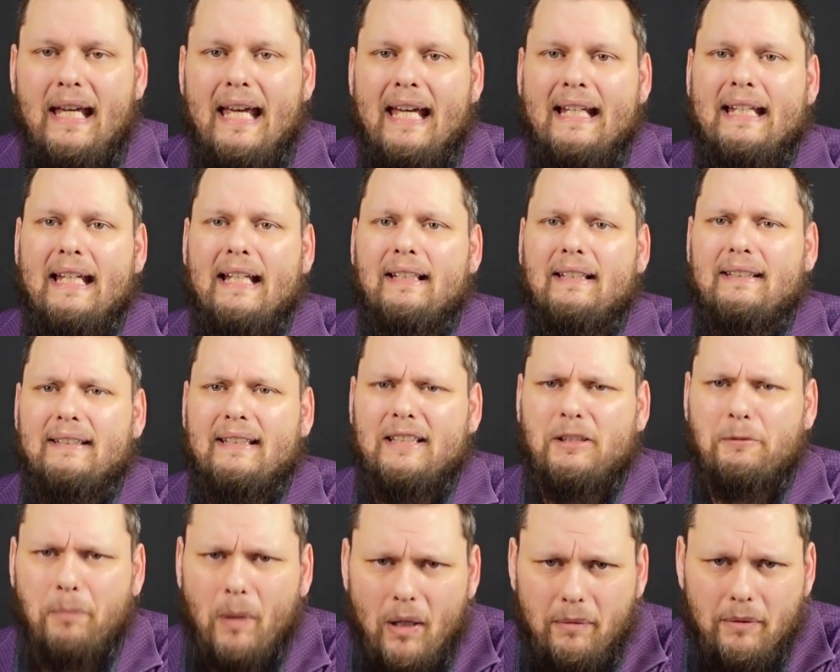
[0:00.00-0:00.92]
Again,
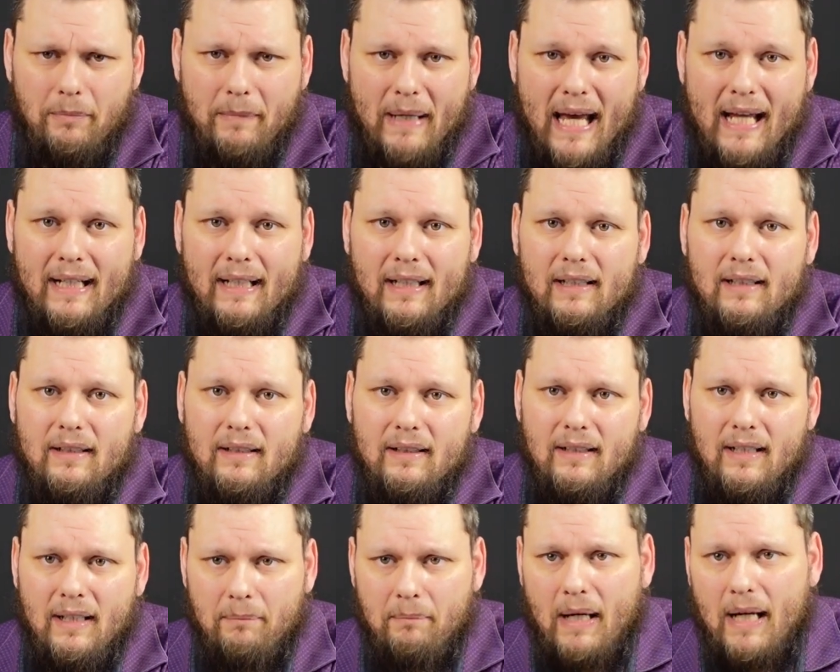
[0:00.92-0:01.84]
that's problematic
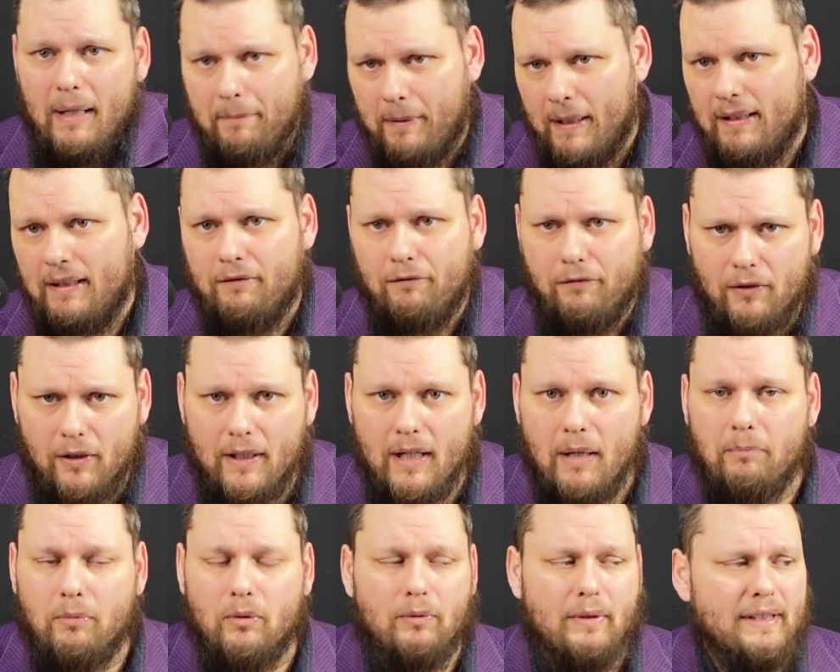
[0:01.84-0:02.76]
in my opinion for a
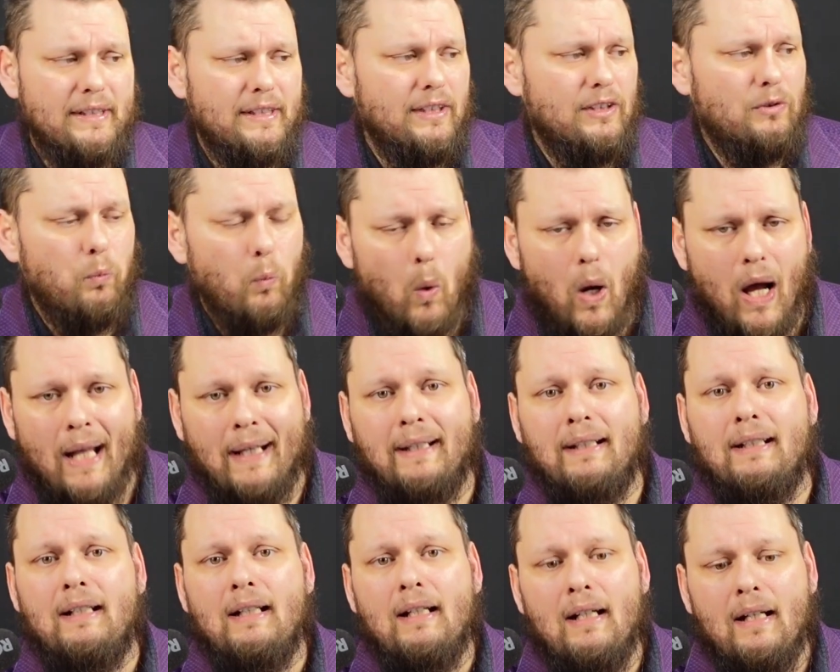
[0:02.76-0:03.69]
number of reasons.
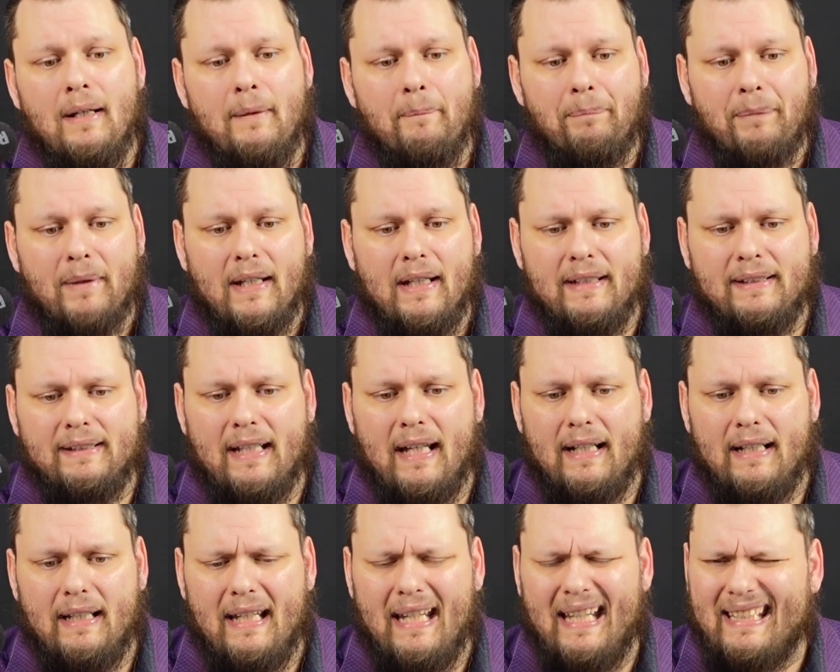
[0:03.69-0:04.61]
One is
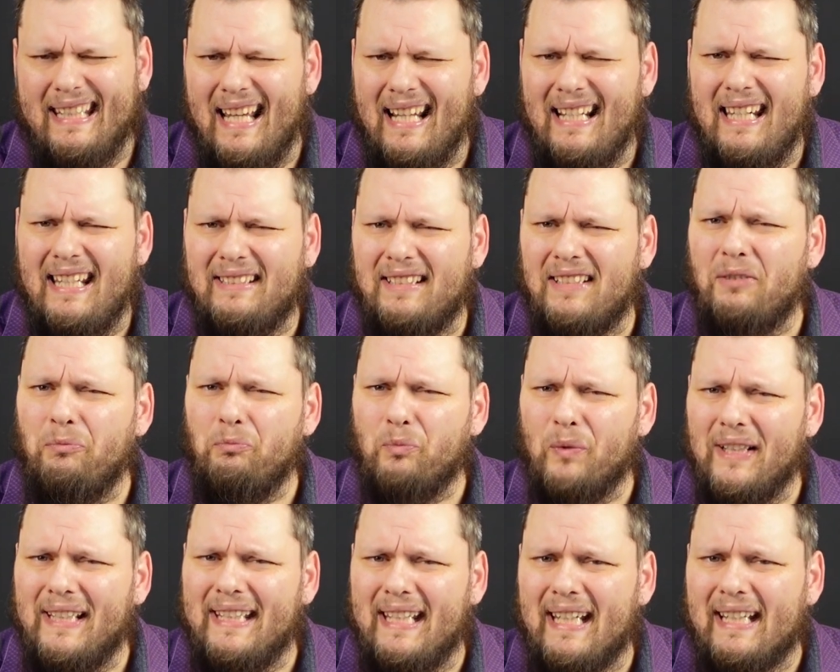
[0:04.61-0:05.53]
that, again, it
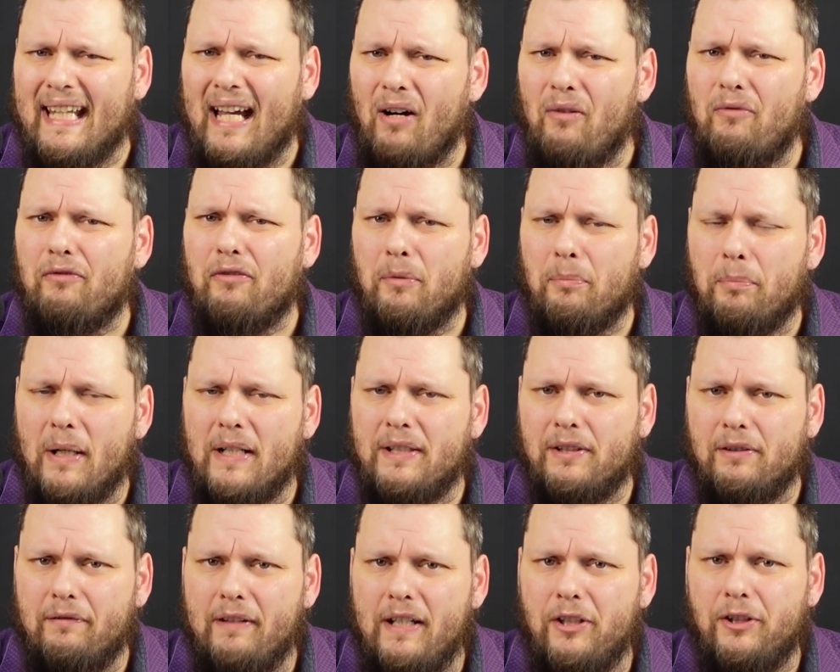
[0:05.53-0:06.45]
doesn't really account for
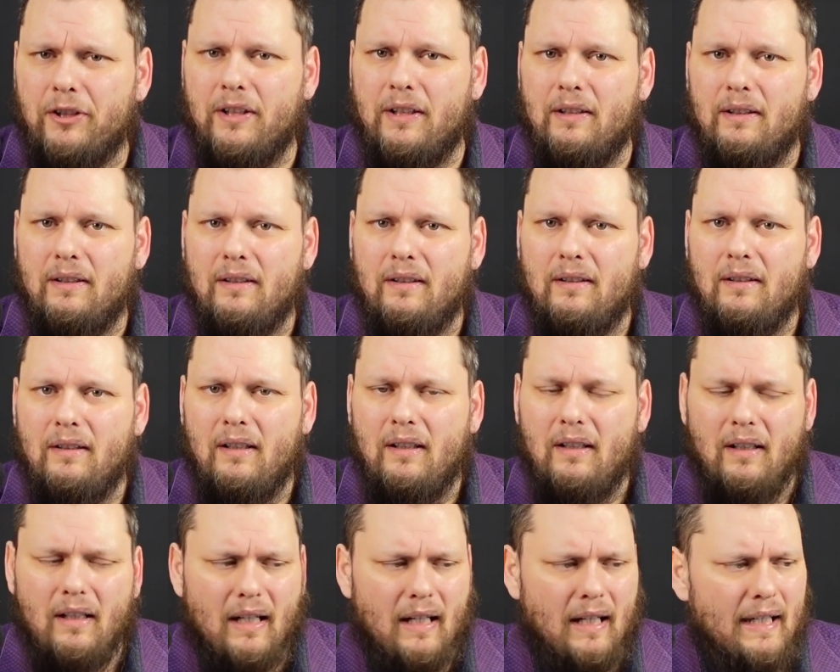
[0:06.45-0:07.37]
preservation.
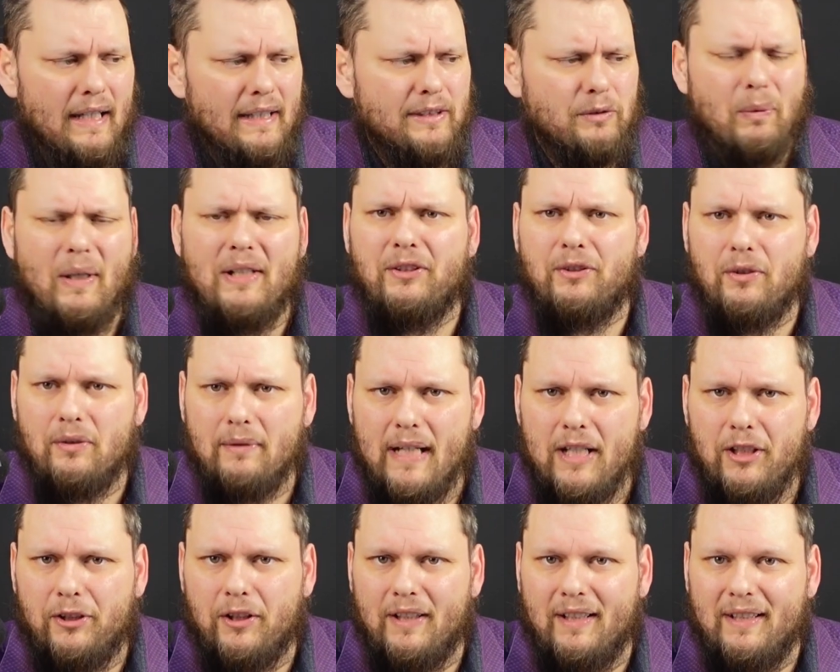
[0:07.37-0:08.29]
It's
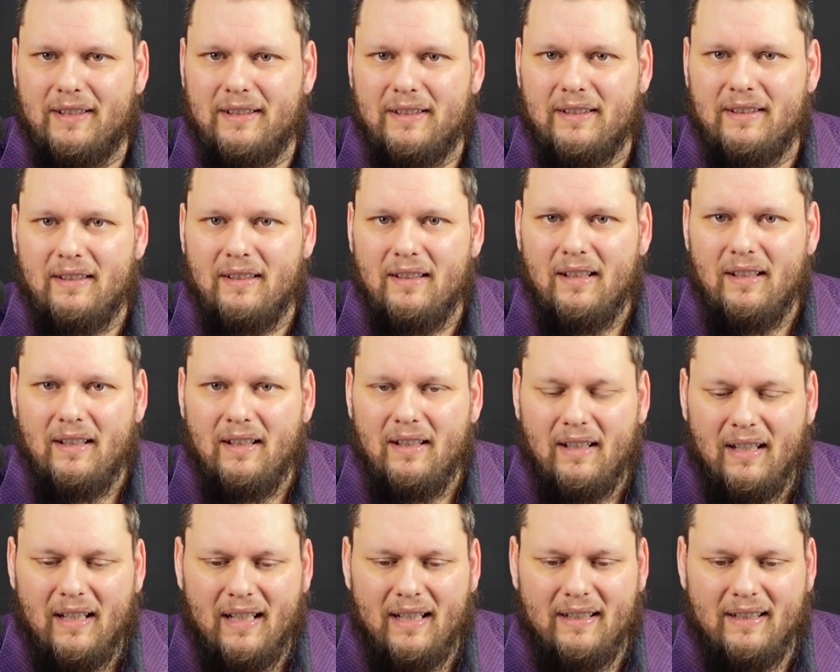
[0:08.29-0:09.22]
restorationist.
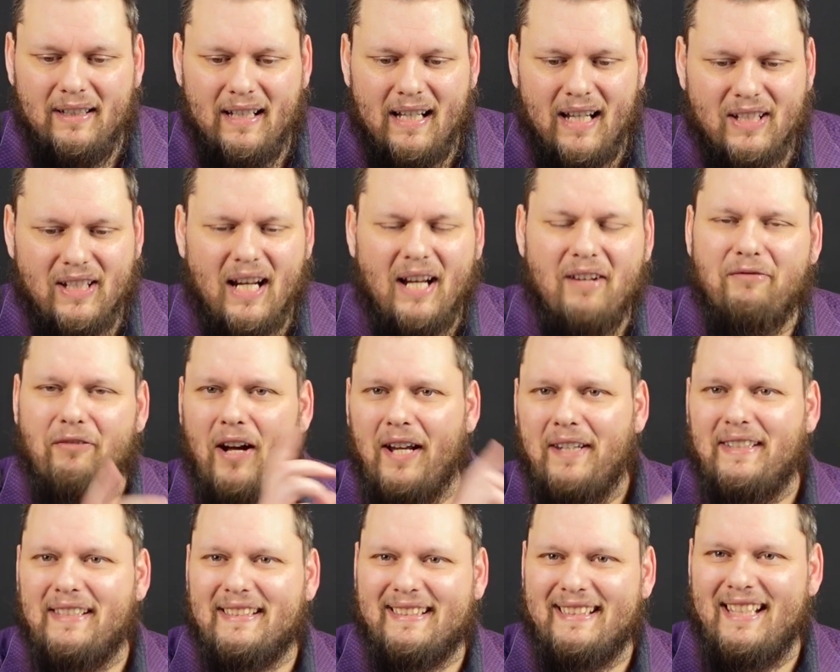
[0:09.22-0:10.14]
And I
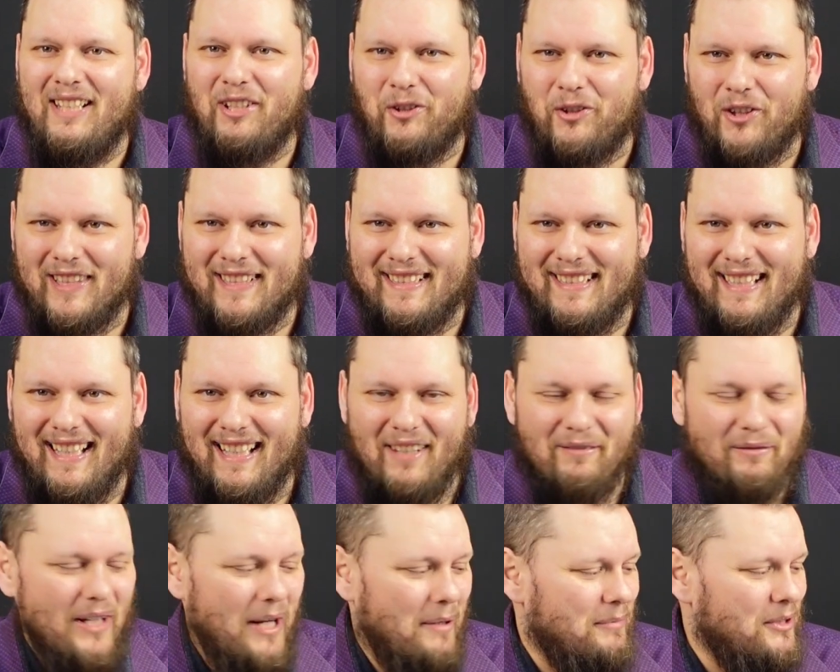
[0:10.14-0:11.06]
find this interesting.
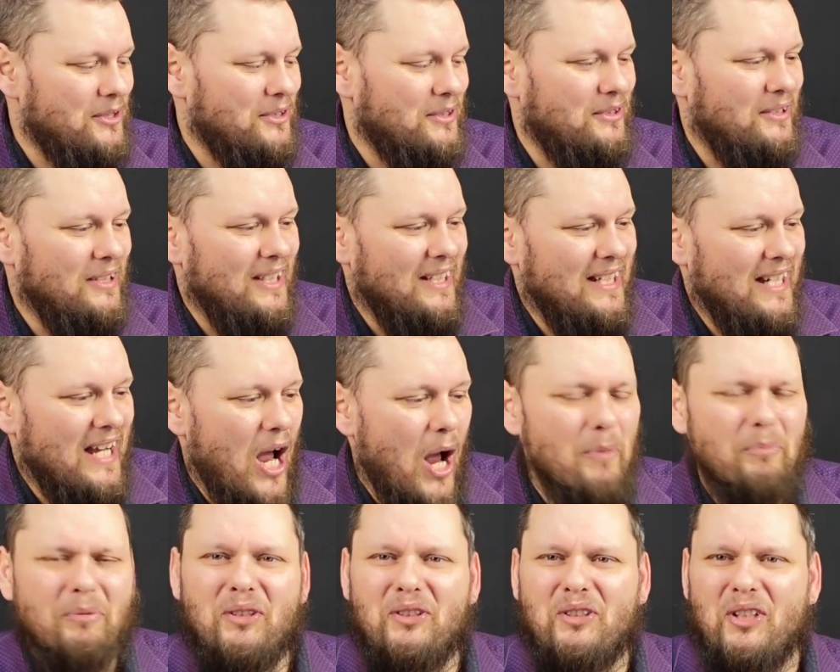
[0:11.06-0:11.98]
I'm just
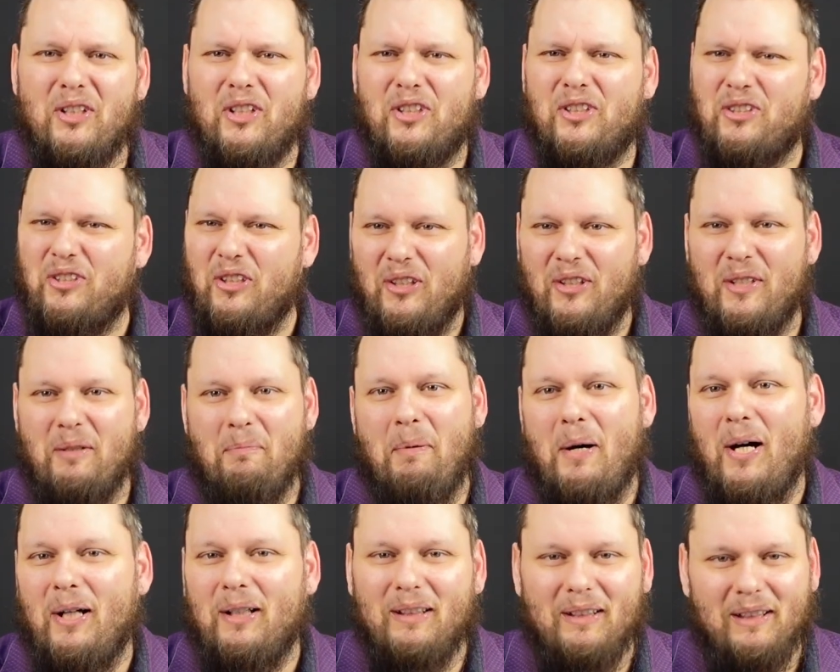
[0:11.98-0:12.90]
going to stir the
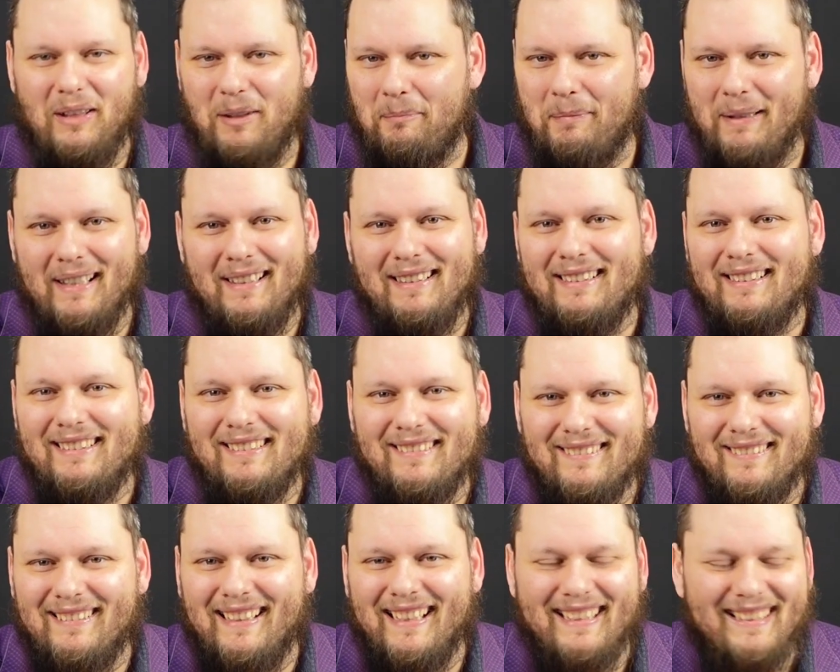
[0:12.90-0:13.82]
pot a little bit,
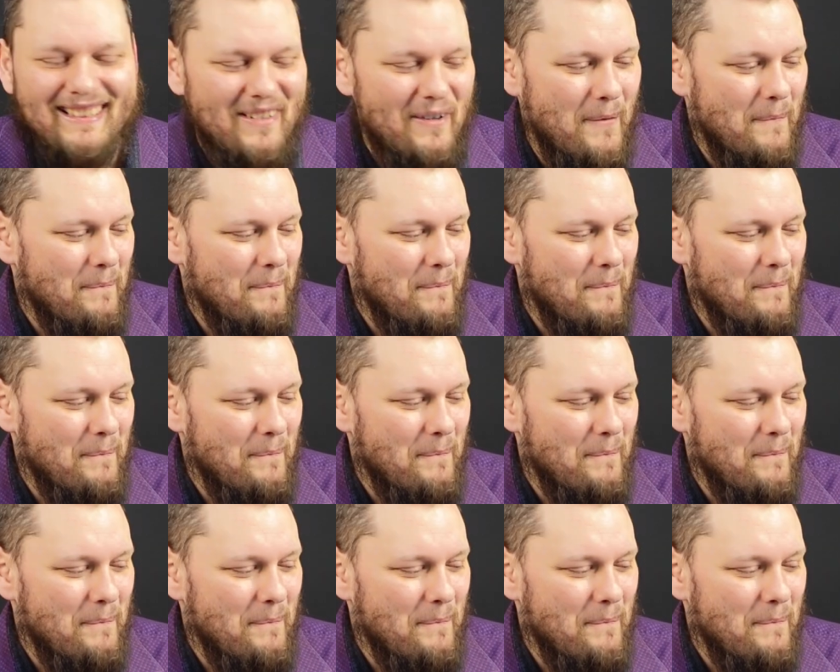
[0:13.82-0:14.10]
right?